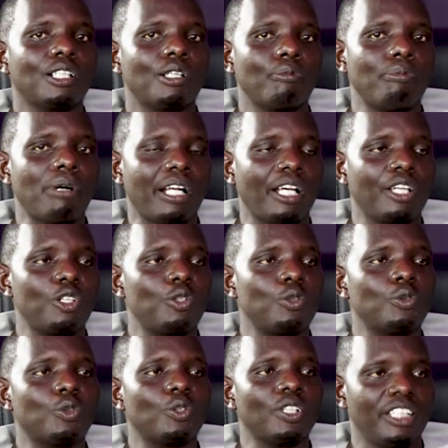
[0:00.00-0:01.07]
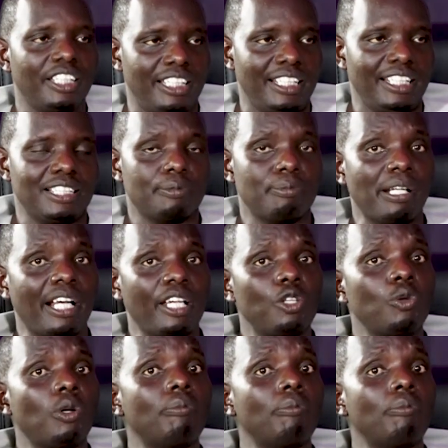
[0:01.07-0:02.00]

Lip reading: But are you, yes, but are you a